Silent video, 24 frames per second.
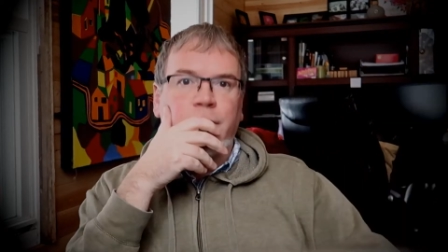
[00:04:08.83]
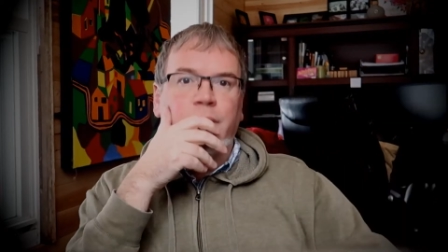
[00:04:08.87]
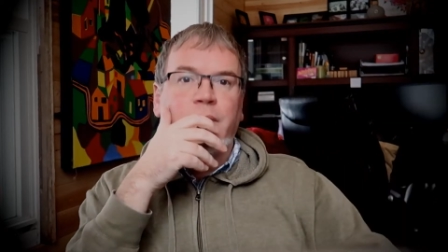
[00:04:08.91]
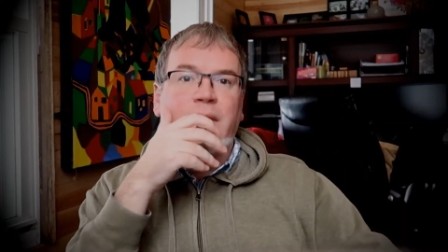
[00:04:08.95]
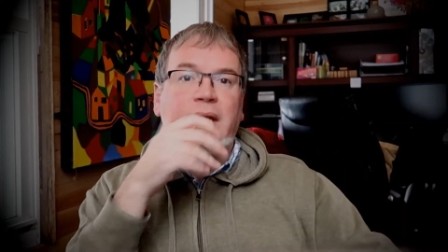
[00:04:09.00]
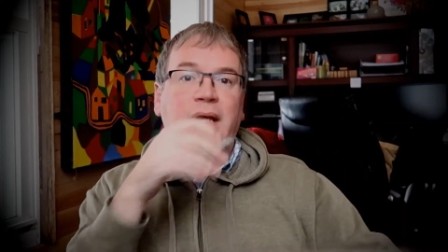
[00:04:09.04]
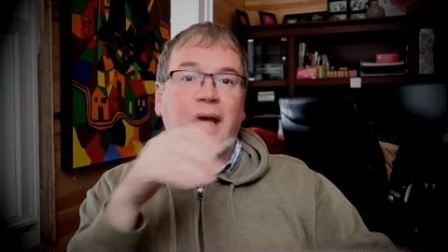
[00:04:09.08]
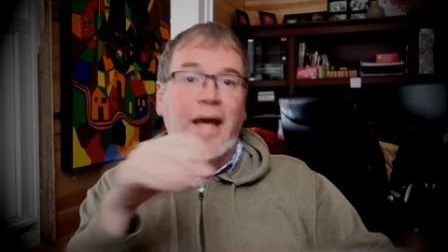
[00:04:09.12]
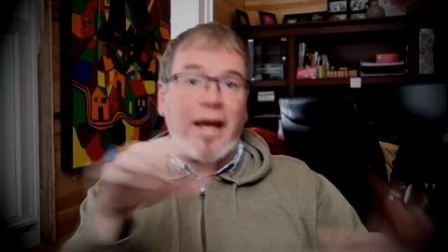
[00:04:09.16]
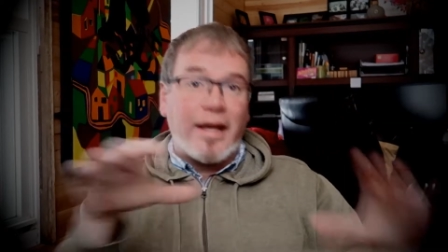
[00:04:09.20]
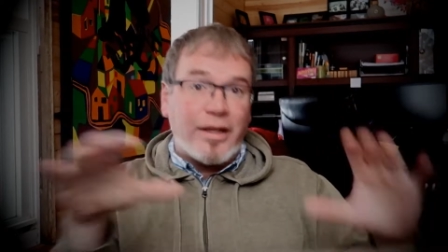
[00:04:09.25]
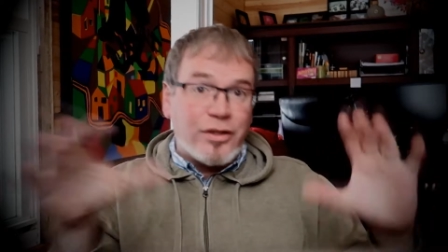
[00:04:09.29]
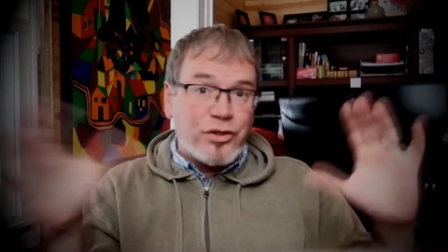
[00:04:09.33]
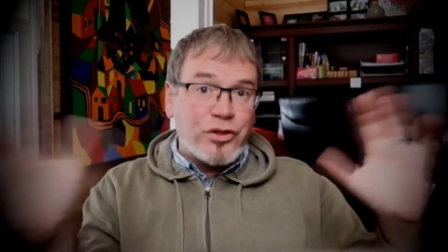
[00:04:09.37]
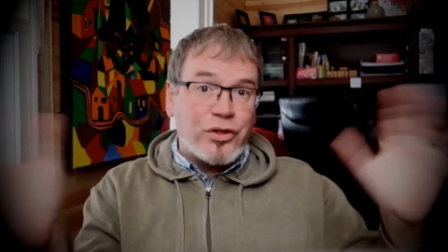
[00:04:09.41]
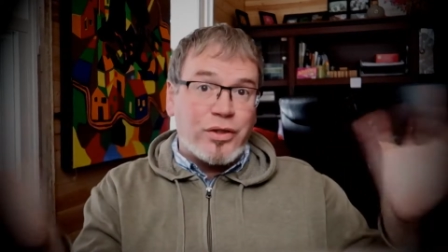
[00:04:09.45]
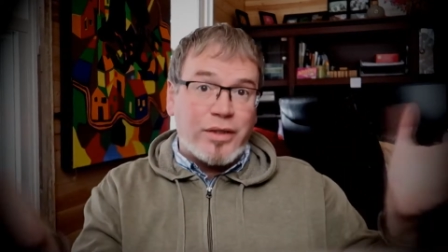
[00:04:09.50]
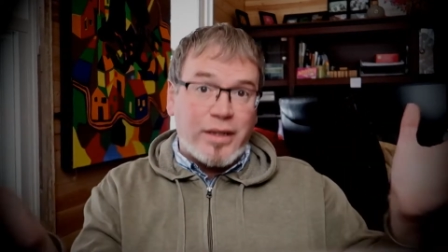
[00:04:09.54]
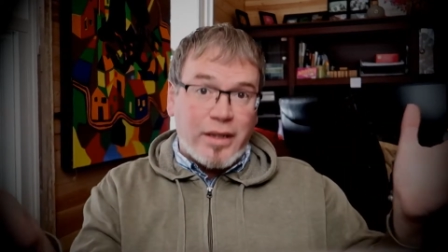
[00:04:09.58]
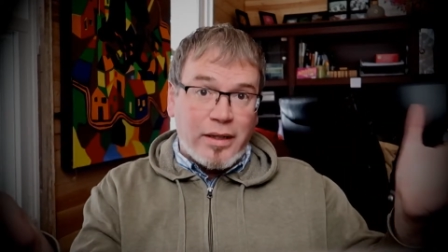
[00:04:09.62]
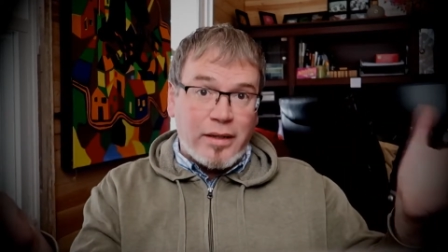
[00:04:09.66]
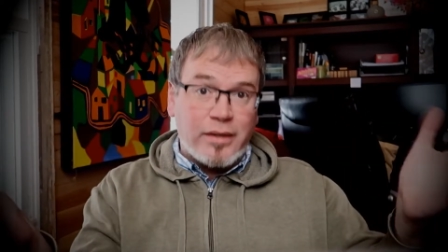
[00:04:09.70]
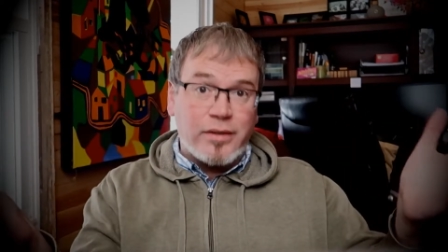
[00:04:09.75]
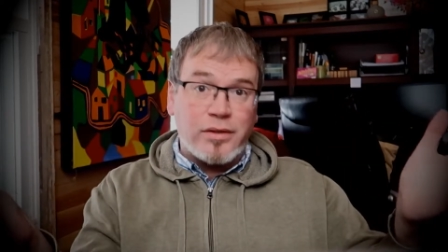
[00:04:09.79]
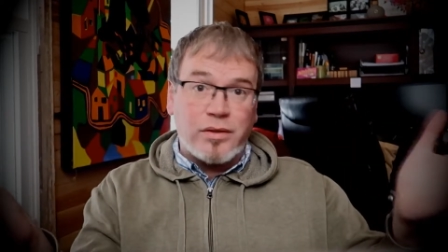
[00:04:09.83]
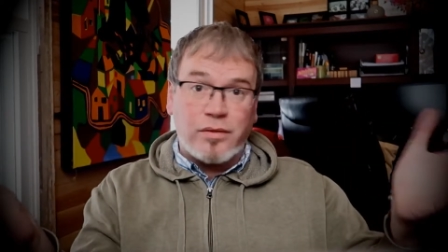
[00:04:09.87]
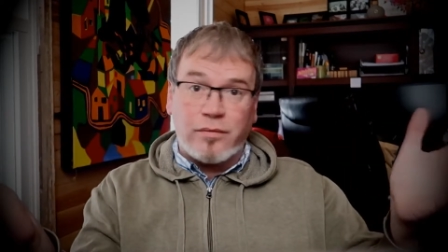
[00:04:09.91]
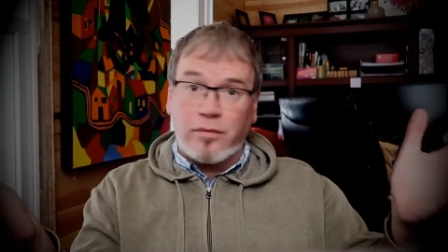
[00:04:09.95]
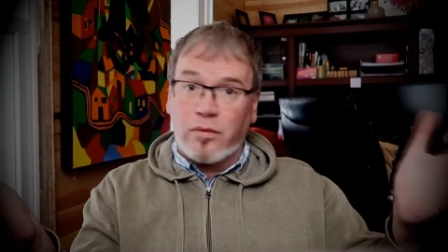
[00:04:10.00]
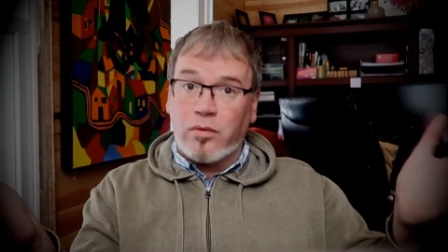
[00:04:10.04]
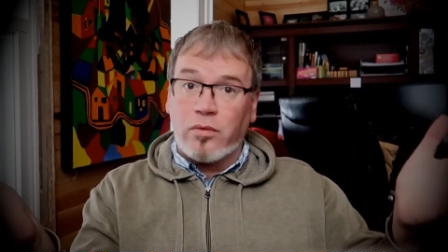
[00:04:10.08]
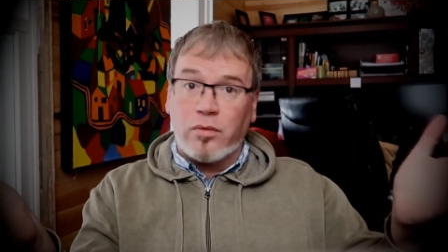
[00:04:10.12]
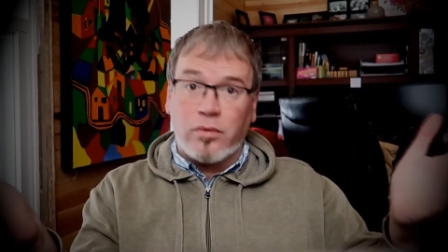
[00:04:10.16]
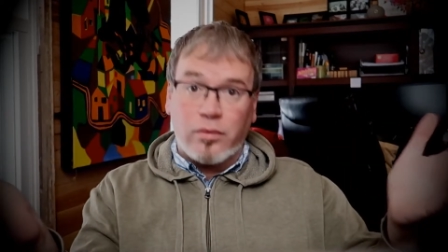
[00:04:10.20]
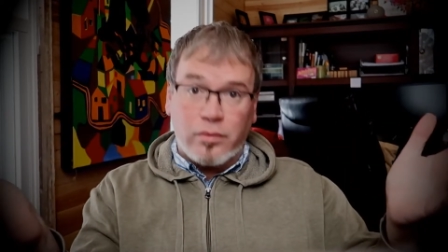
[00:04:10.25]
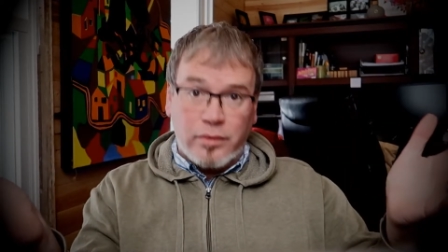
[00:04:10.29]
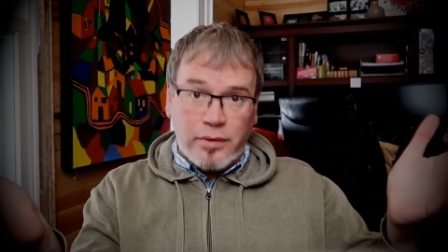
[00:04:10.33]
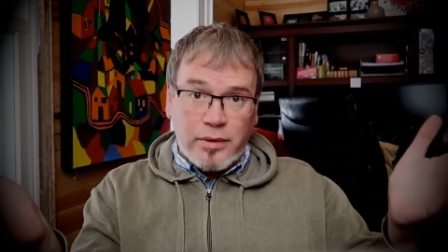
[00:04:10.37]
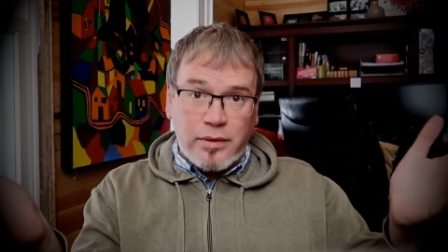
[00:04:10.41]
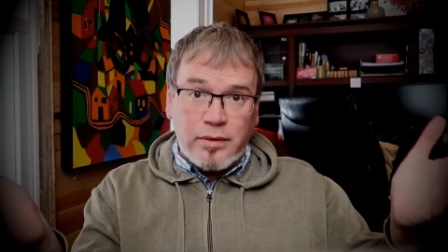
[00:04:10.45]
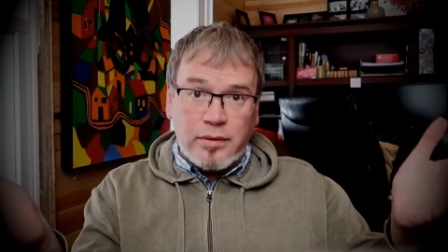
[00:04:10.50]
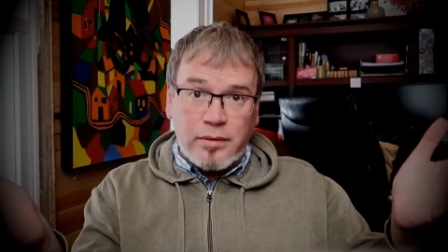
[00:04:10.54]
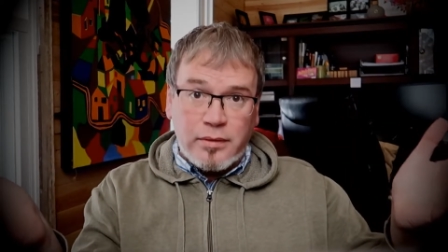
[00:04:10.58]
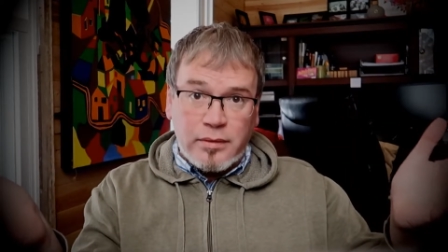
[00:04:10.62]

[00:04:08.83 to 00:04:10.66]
the ancient kings of old.